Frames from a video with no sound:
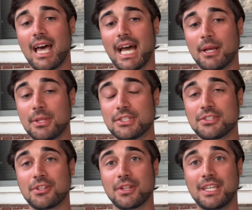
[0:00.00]
I know this
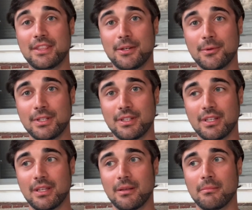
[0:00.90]
is a lengthy one,
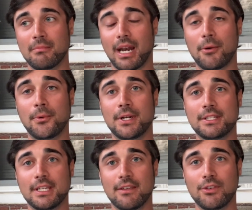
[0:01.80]
but I wanted
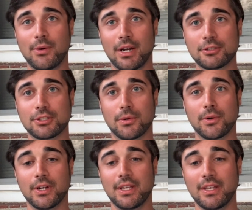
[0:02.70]
to give you our
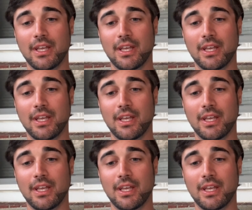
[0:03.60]
story.